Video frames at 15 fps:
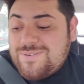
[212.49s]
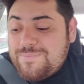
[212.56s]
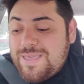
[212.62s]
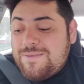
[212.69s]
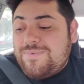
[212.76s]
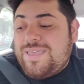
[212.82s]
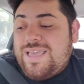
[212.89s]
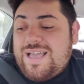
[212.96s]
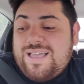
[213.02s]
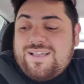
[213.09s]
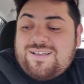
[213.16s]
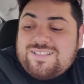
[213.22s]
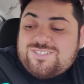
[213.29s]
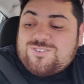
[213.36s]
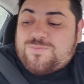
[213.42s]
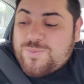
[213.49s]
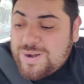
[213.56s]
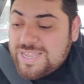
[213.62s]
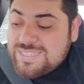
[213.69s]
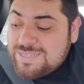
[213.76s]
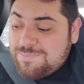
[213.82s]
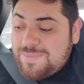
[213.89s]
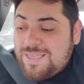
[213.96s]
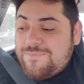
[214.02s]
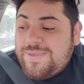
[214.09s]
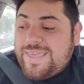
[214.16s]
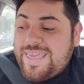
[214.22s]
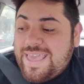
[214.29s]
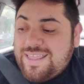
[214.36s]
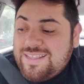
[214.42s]
Maybe I got surprised, and maybe
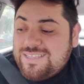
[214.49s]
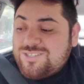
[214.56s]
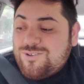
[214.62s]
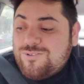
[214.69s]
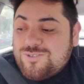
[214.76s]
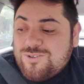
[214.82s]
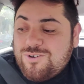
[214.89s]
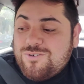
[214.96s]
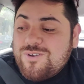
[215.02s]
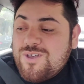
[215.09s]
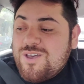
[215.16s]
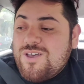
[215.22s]
Katie is also